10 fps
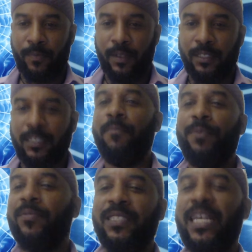Some
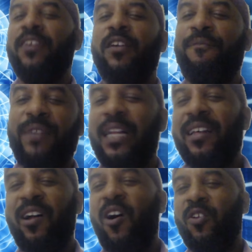people say you can feel it
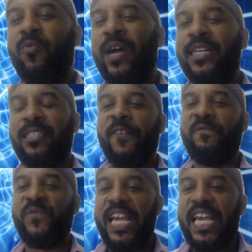all the way to your
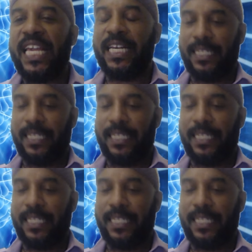feet.